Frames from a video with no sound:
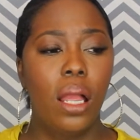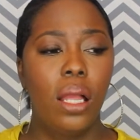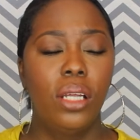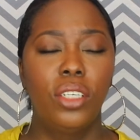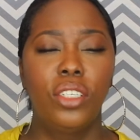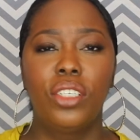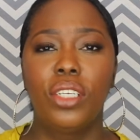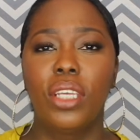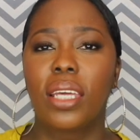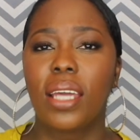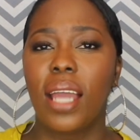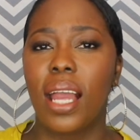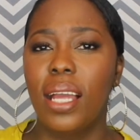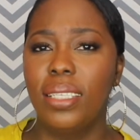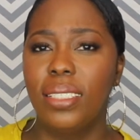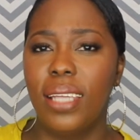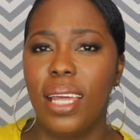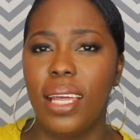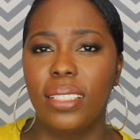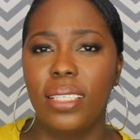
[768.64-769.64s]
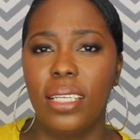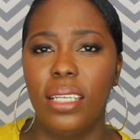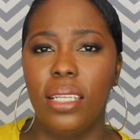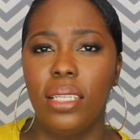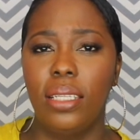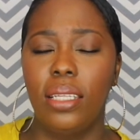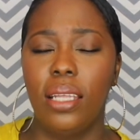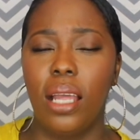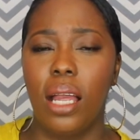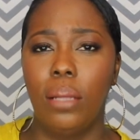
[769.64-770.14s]
she
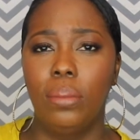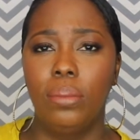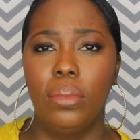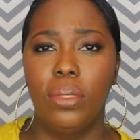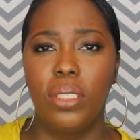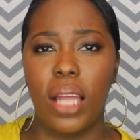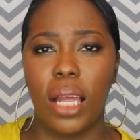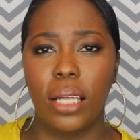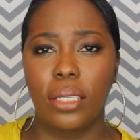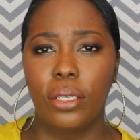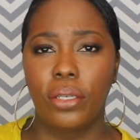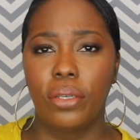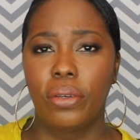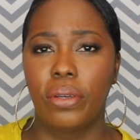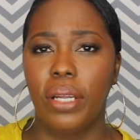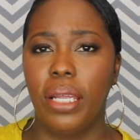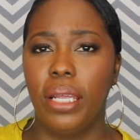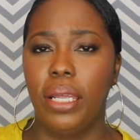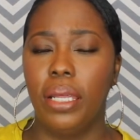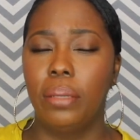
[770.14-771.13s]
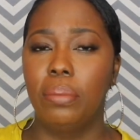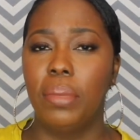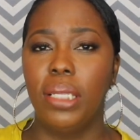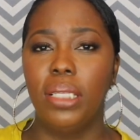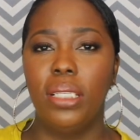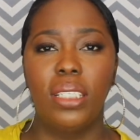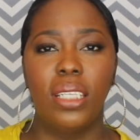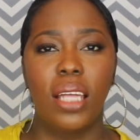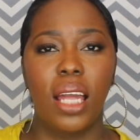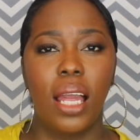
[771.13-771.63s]
contacted Dr. Greg
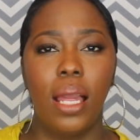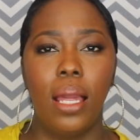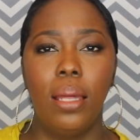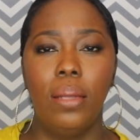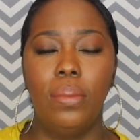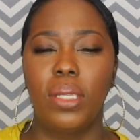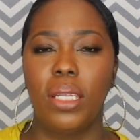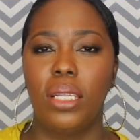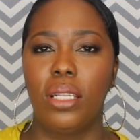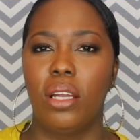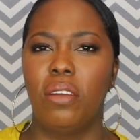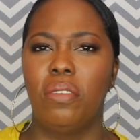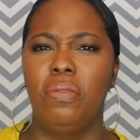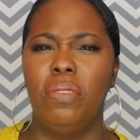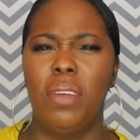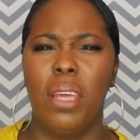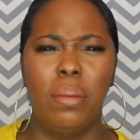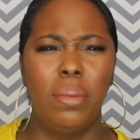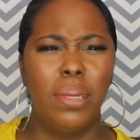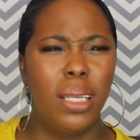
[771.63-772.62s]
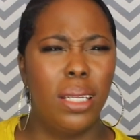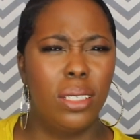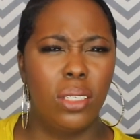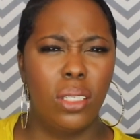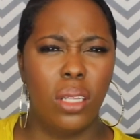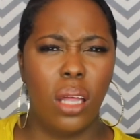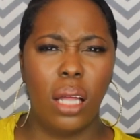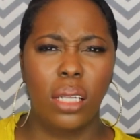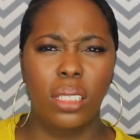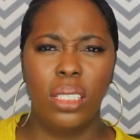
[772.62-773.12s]
many times and her family has
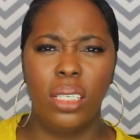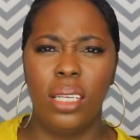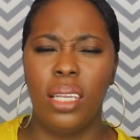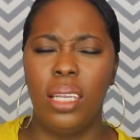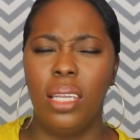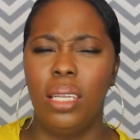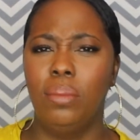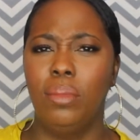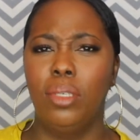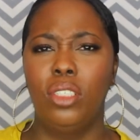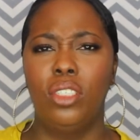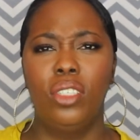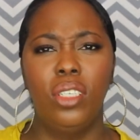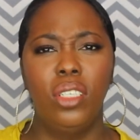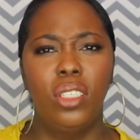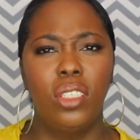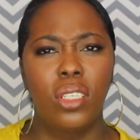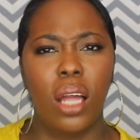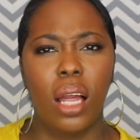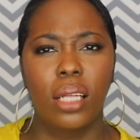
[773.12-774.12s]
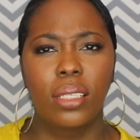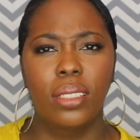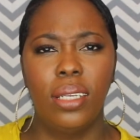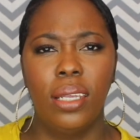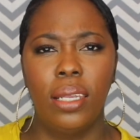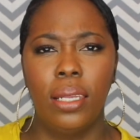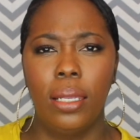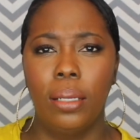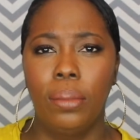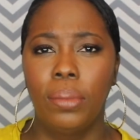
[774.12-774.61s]
talked to him and she's talked to
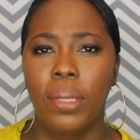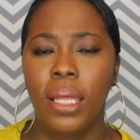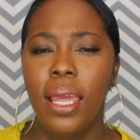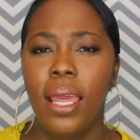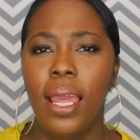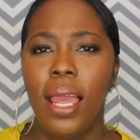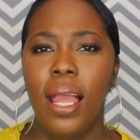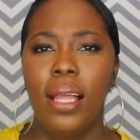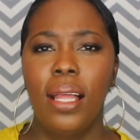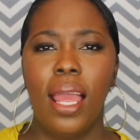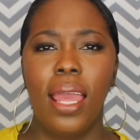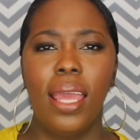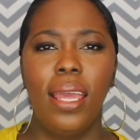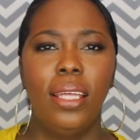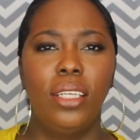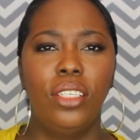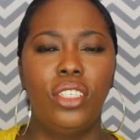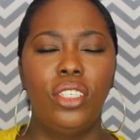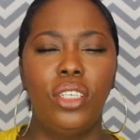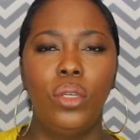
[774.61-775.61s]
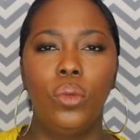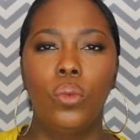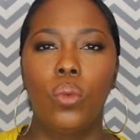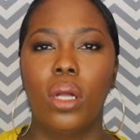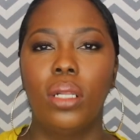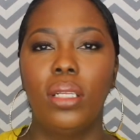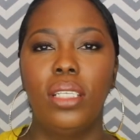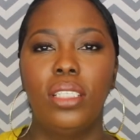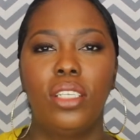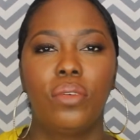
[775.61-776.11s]
him. And she
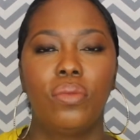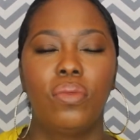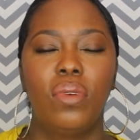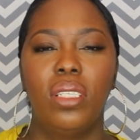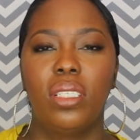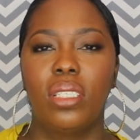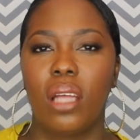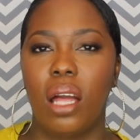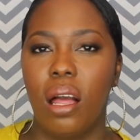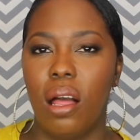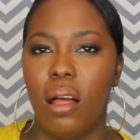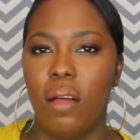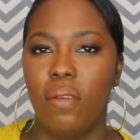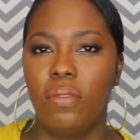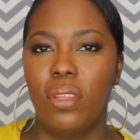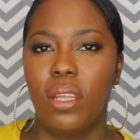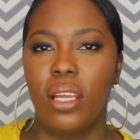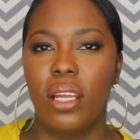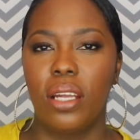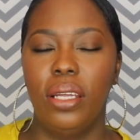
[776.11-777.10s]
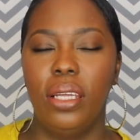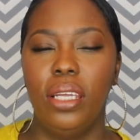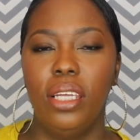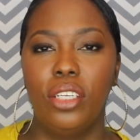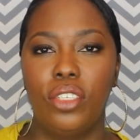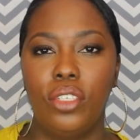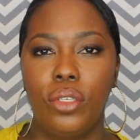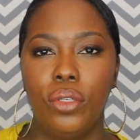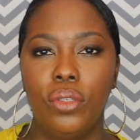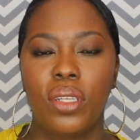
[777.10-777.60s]
wanted to resolve their
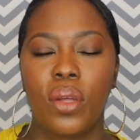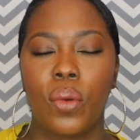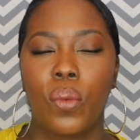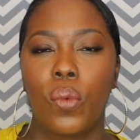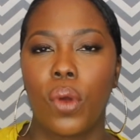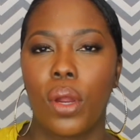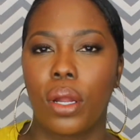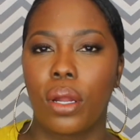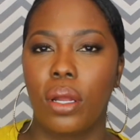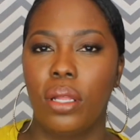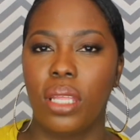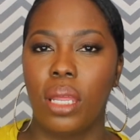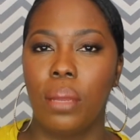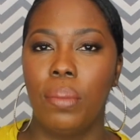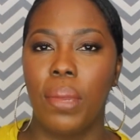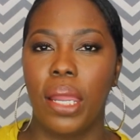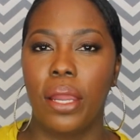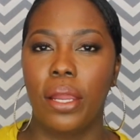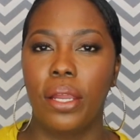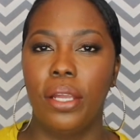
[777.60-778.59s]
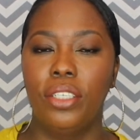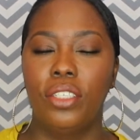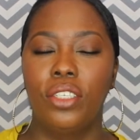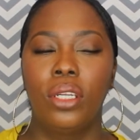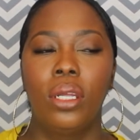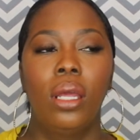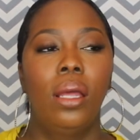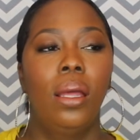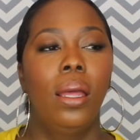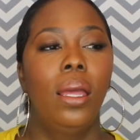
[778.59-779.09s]
issues and work on their
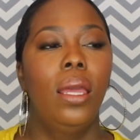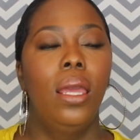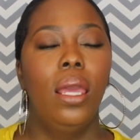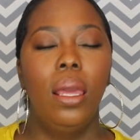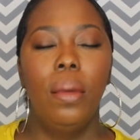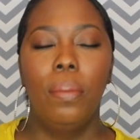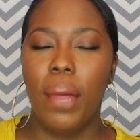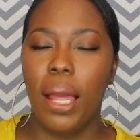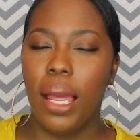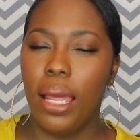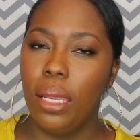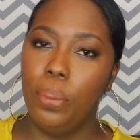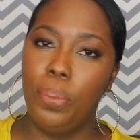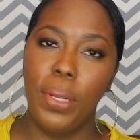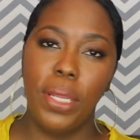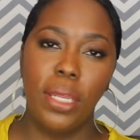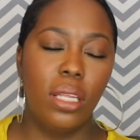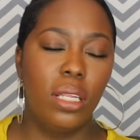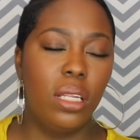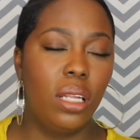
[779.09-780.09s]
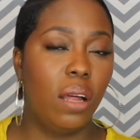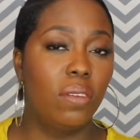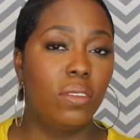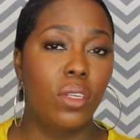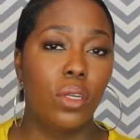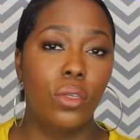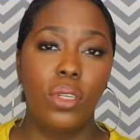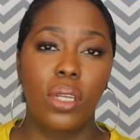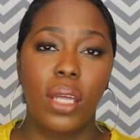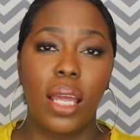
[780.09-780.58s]
marriage. In my opinion, and I've
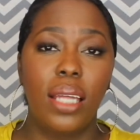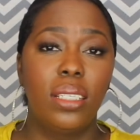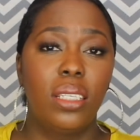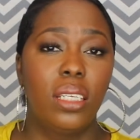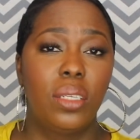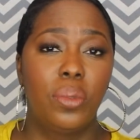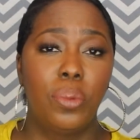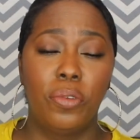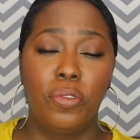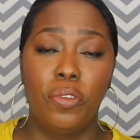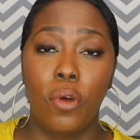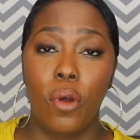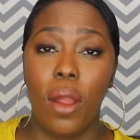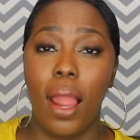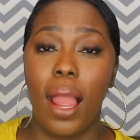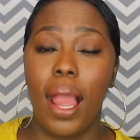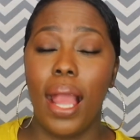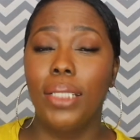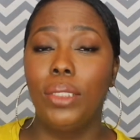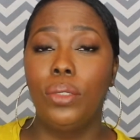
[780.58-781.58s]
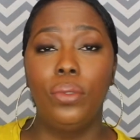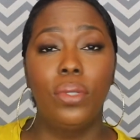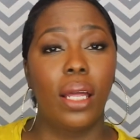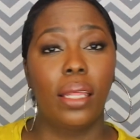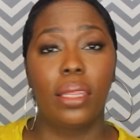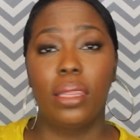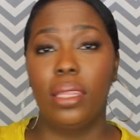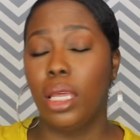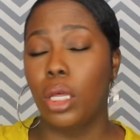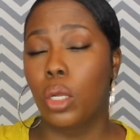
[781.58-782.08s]
told you guys this before, I do
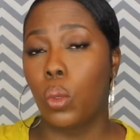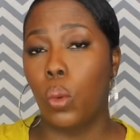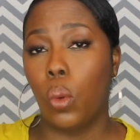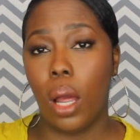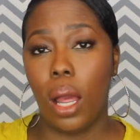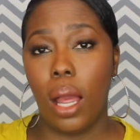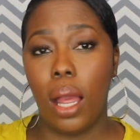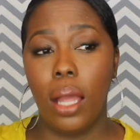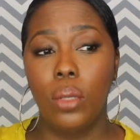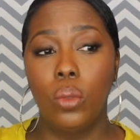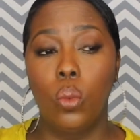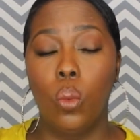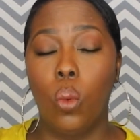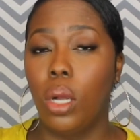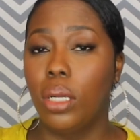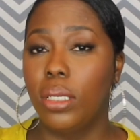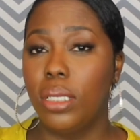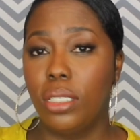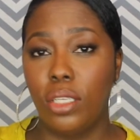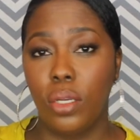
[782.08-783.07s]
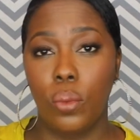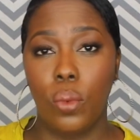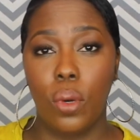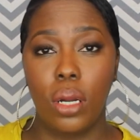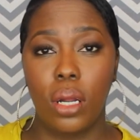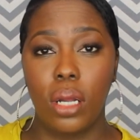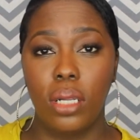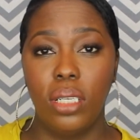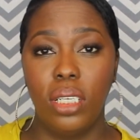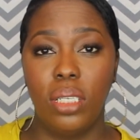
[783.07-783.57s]
not think Quad wanted to
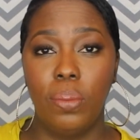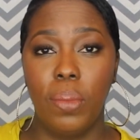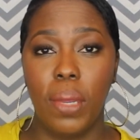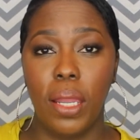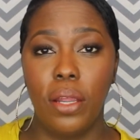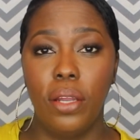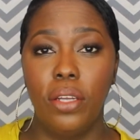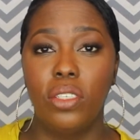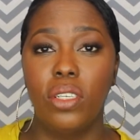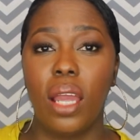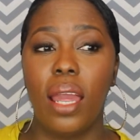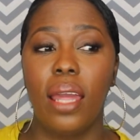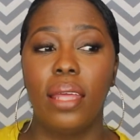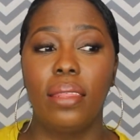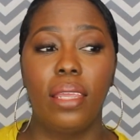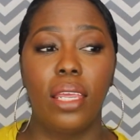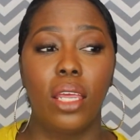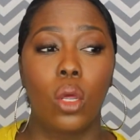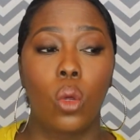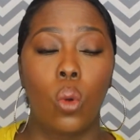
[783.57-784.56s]
work on this marriage. I think